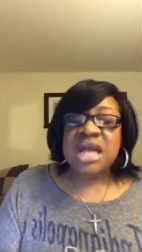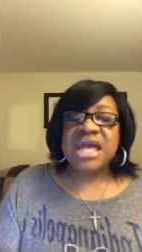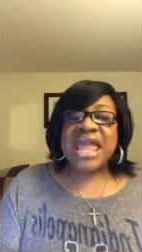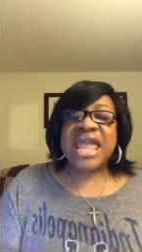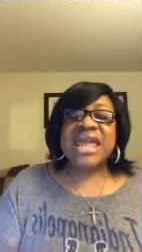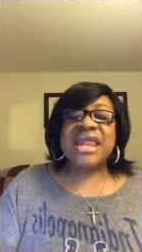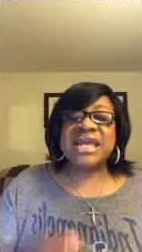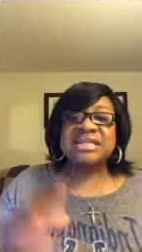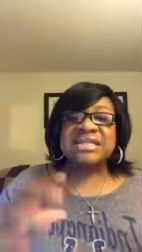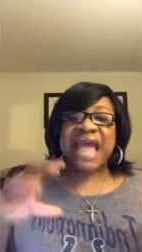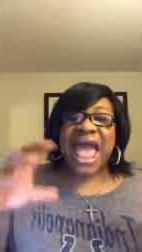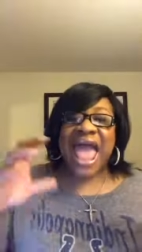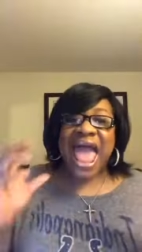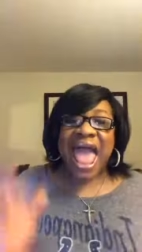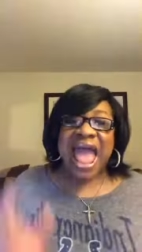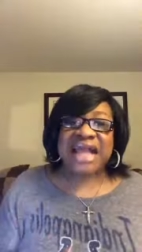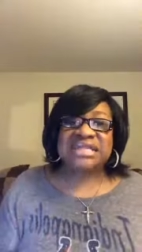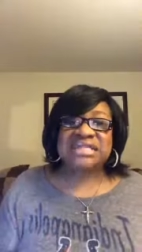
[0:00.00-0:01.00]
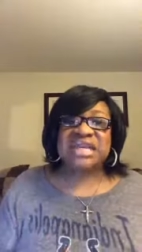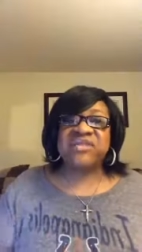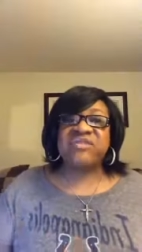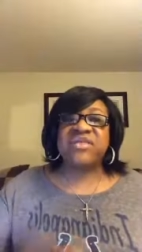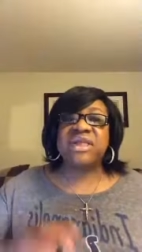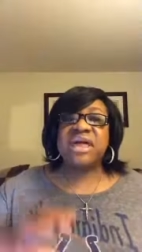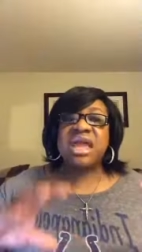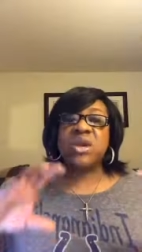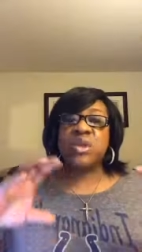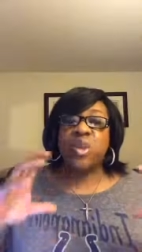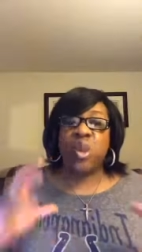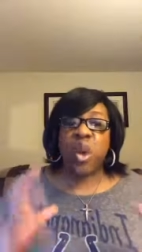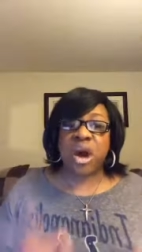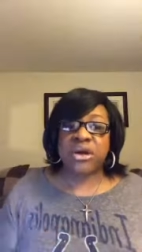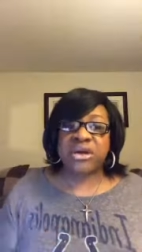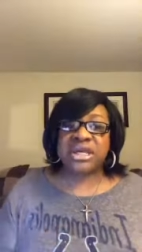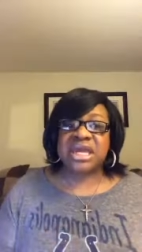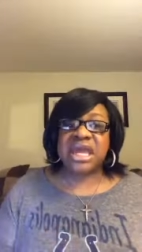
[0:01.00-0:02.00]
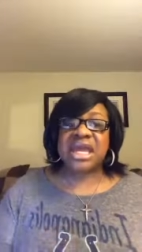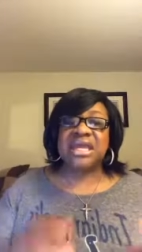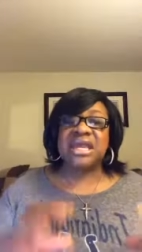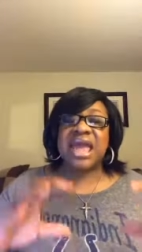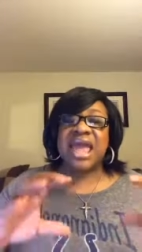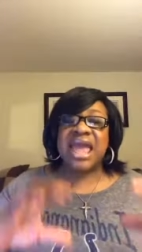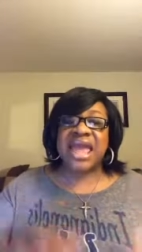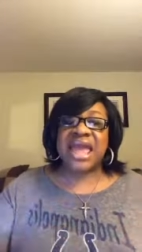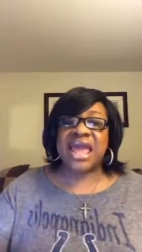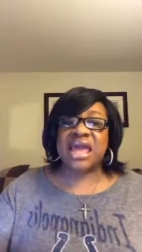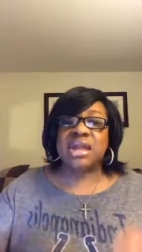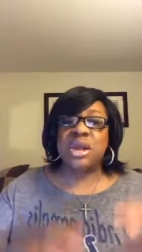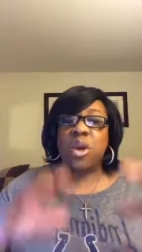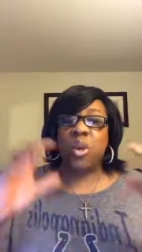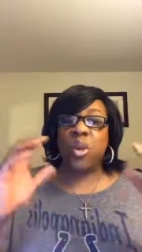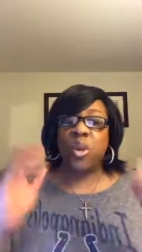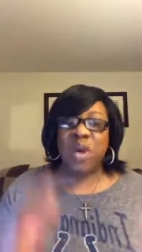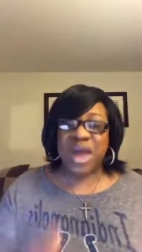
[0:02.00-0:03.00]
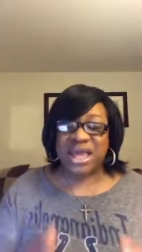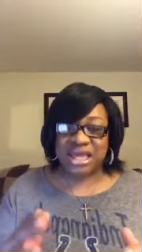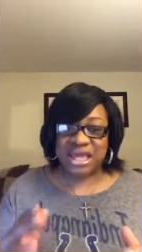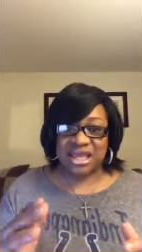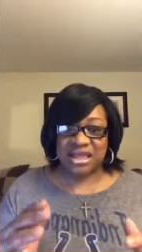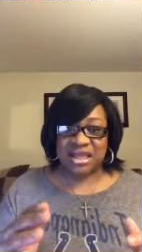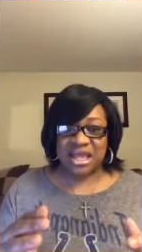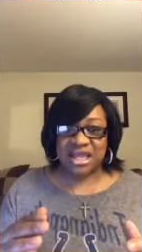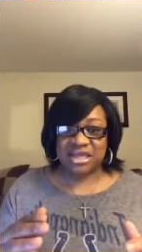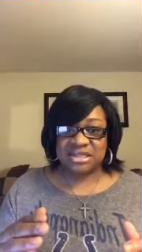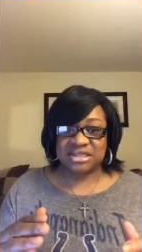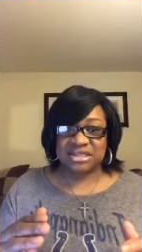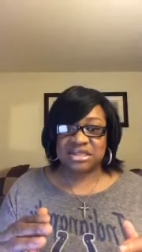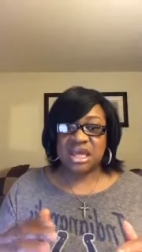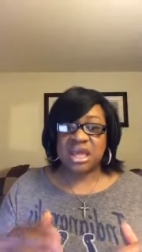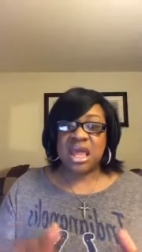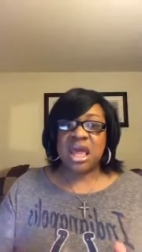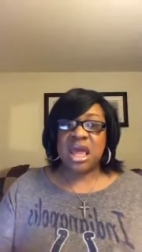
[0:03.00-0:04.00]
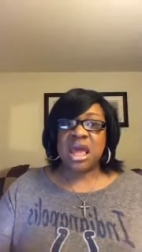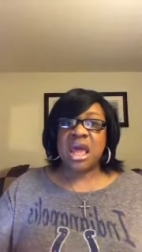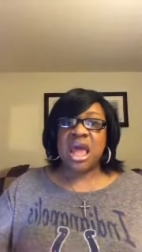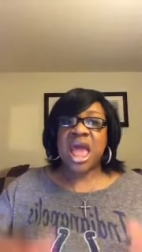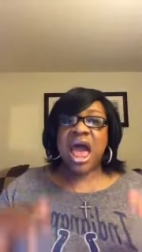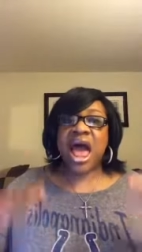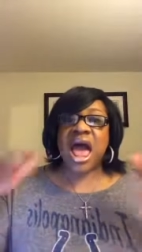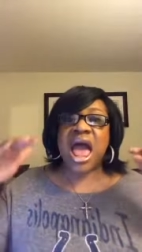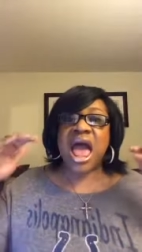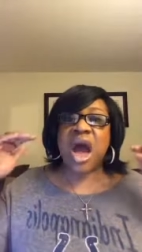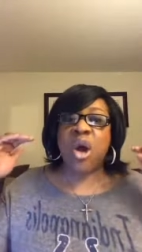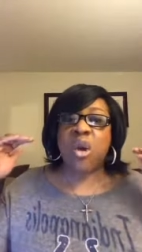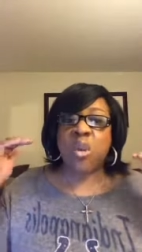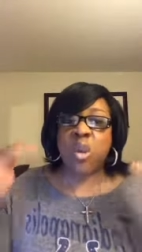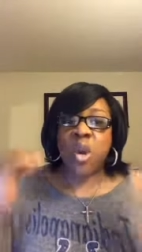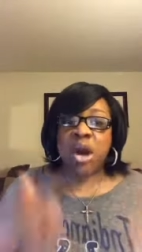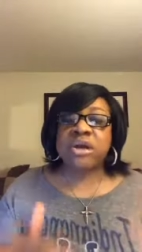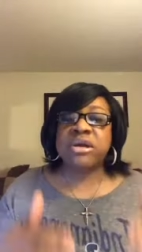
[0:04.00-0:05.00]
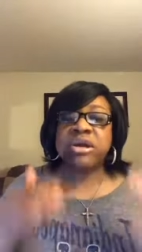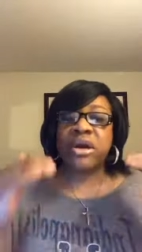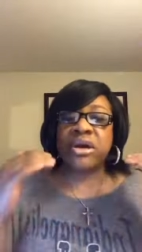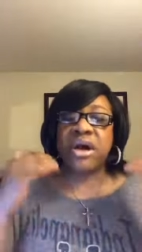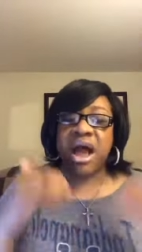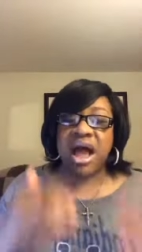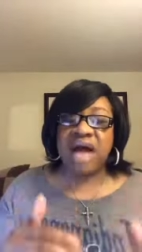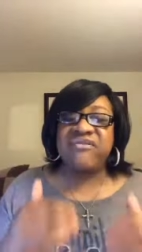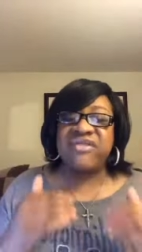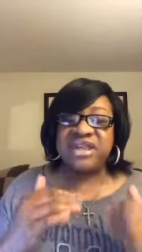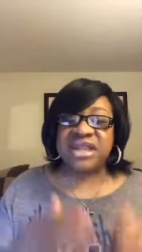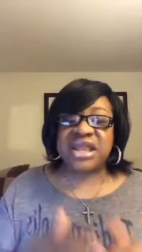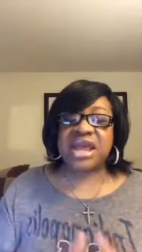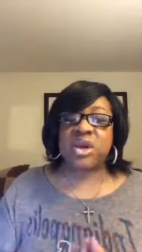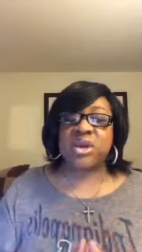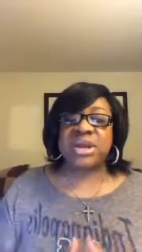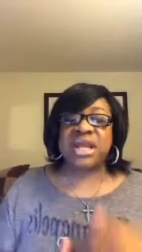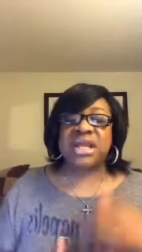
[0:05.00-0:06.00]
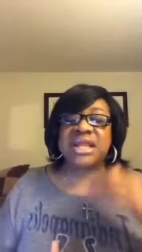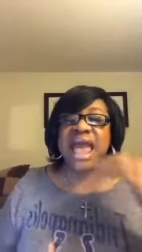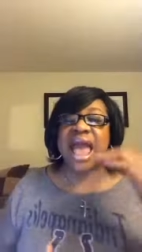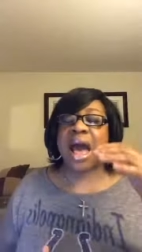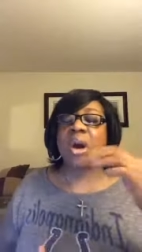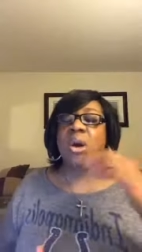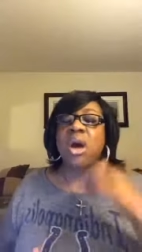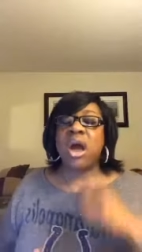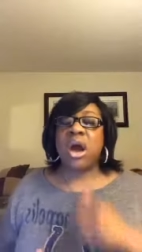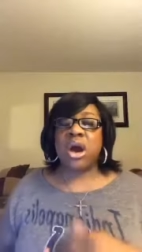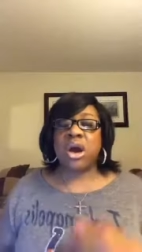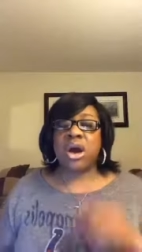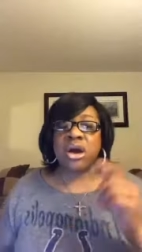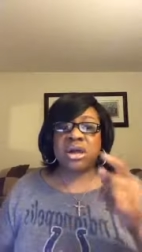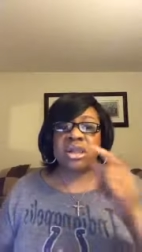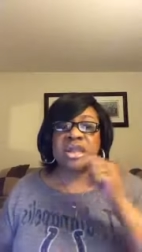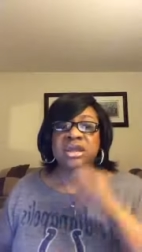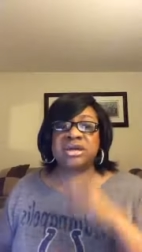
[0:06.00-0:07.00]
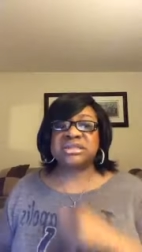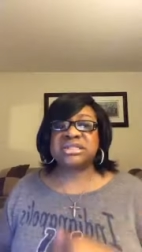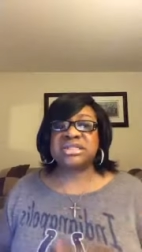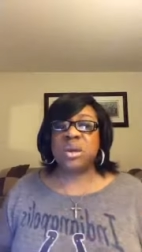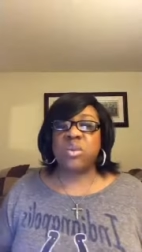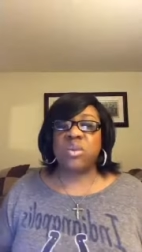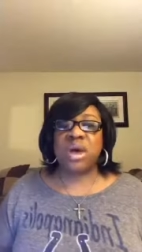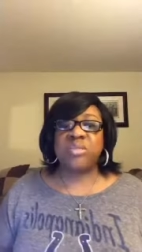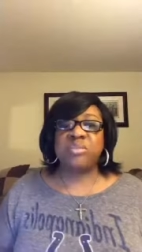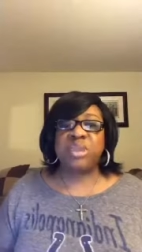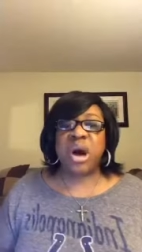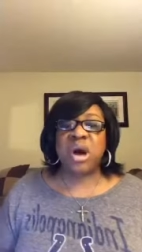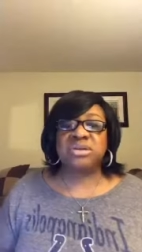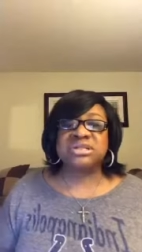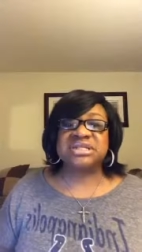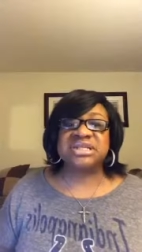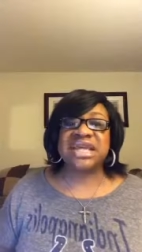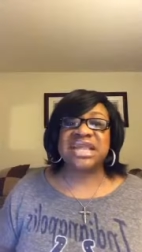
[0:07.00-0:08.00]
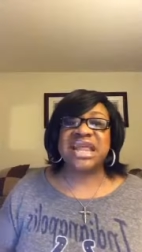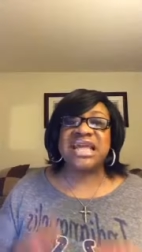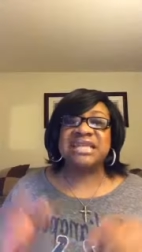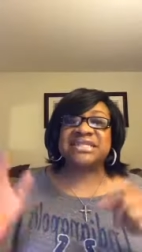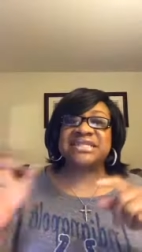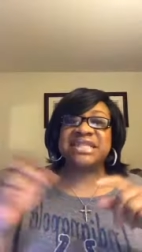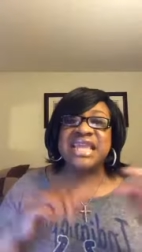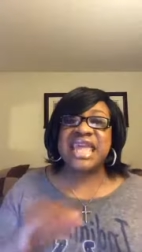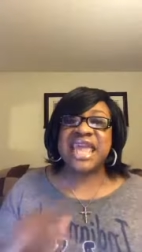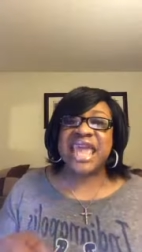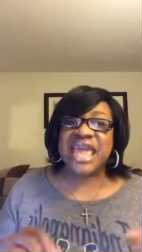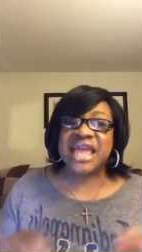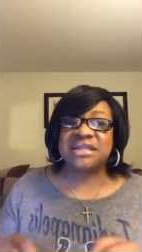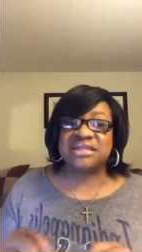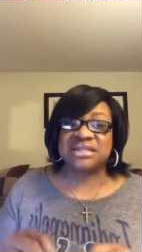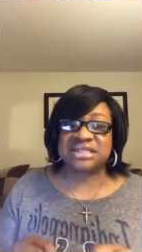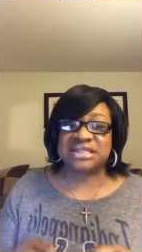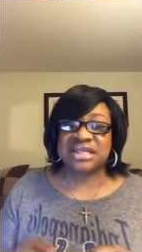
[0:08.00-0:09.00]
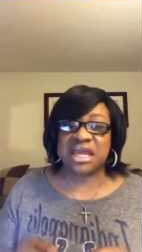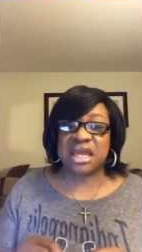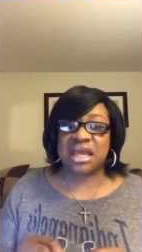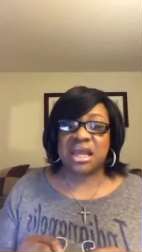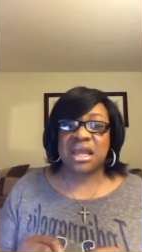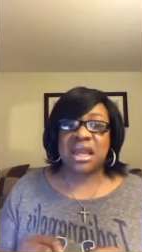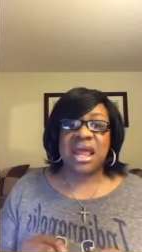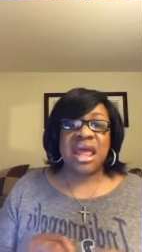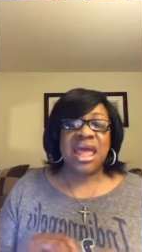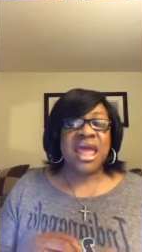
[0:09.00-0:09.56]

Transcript: It is actively working in wickedness. A worker of iniquity. Now, earlier someone posted, it's the hidden sin.